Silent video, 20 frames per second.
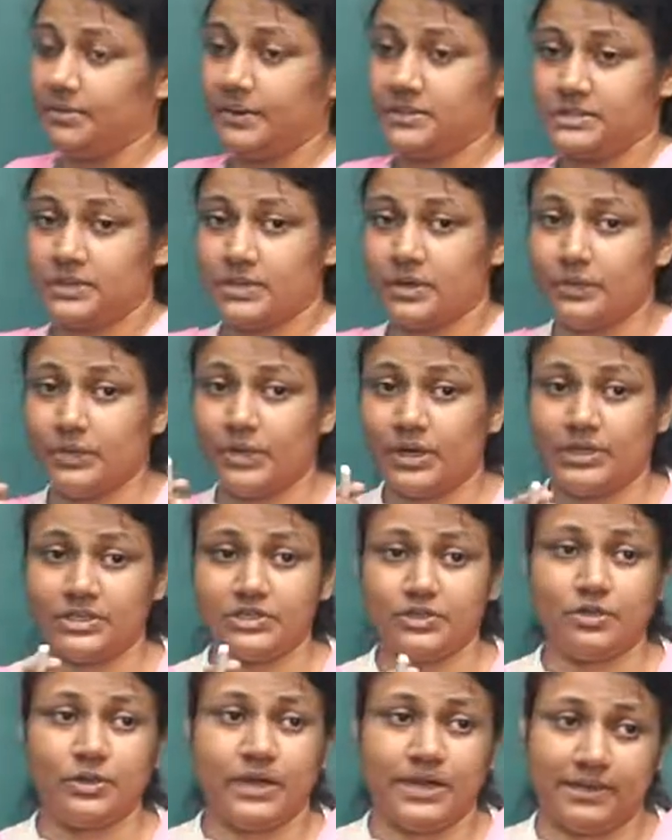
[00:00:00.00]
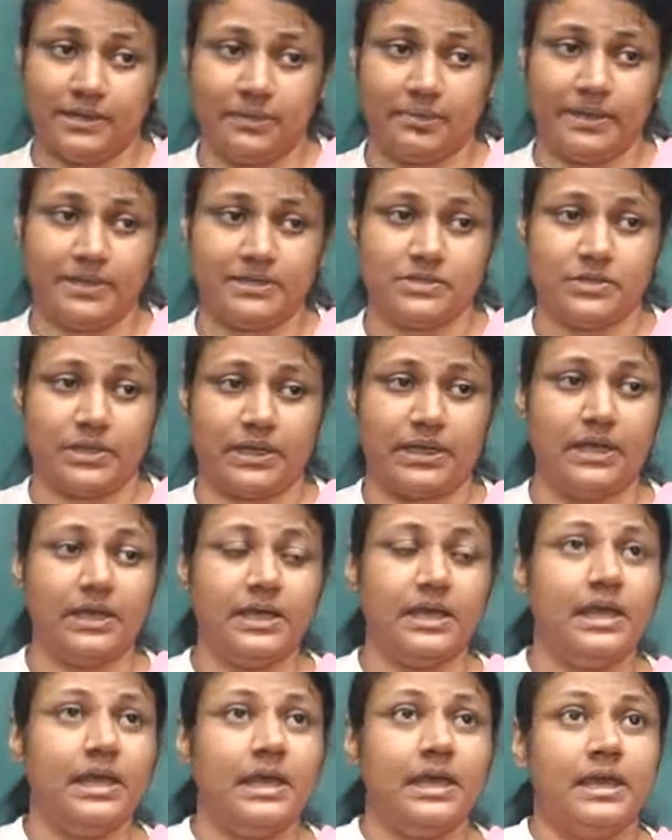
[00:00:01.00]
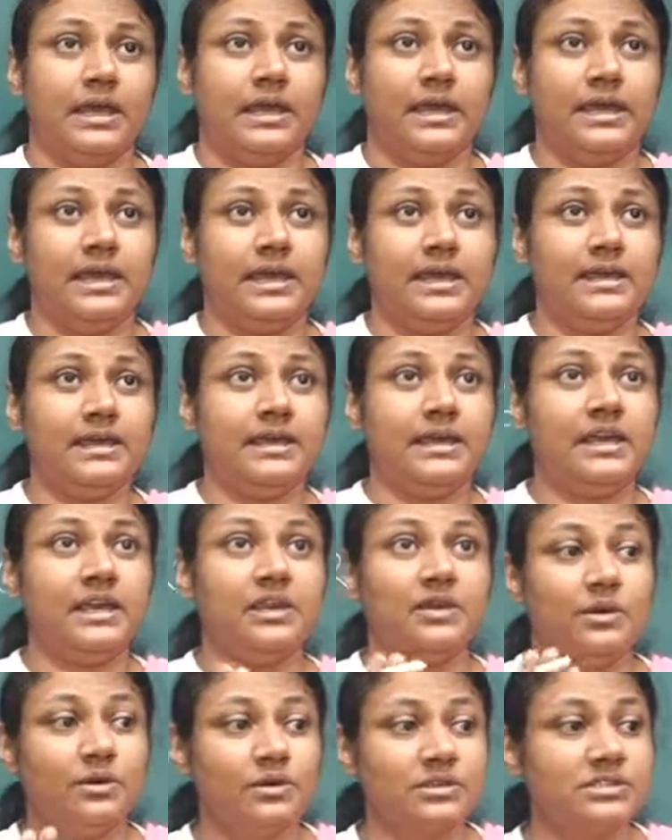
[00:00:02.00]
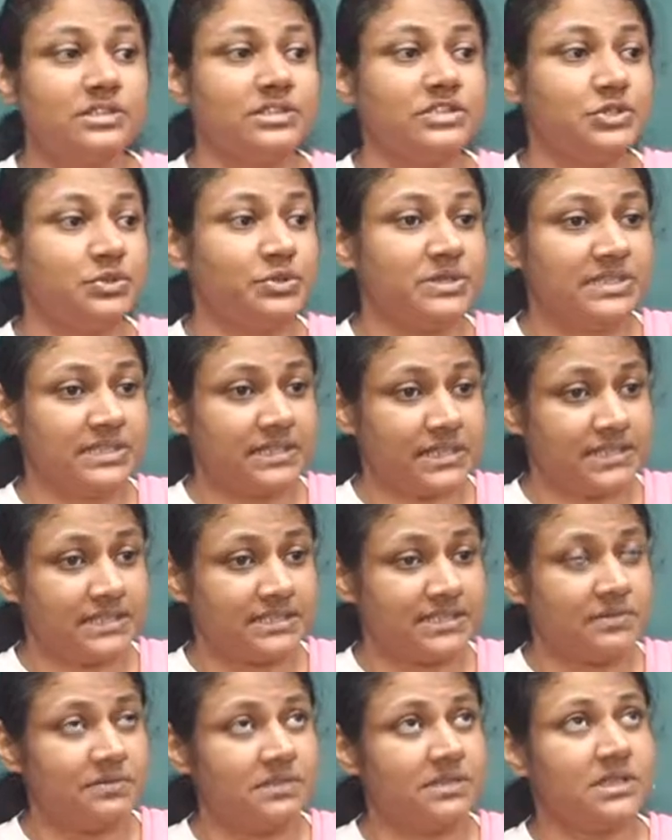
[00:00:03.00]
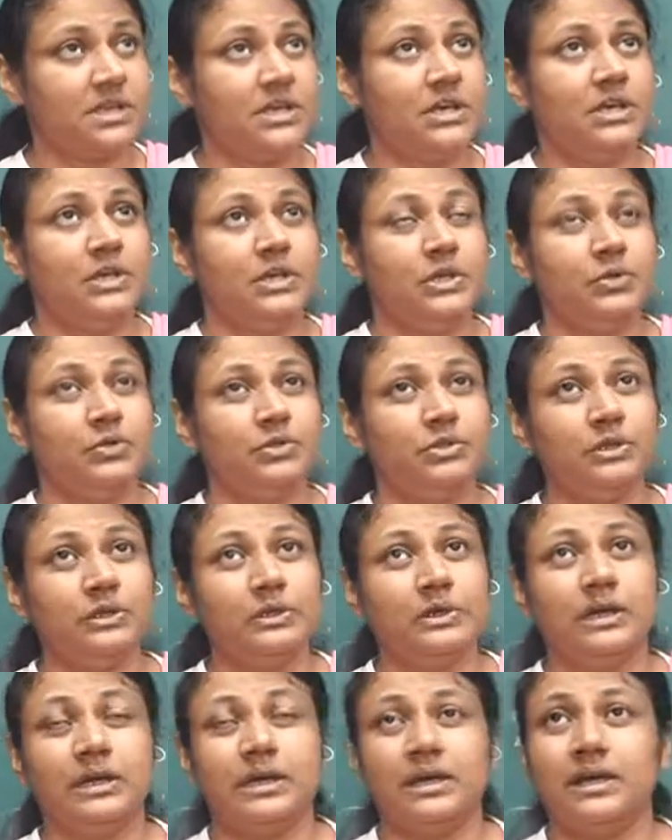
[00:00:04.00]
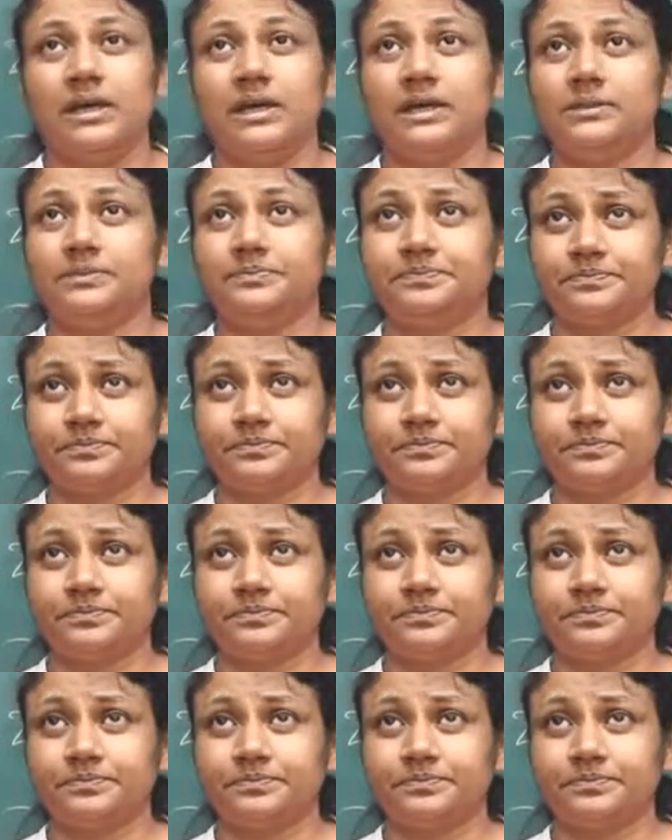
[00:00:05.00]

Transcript: So now you understood who Agrippa is, okay? He he knows the Jewish customs. Yuduloka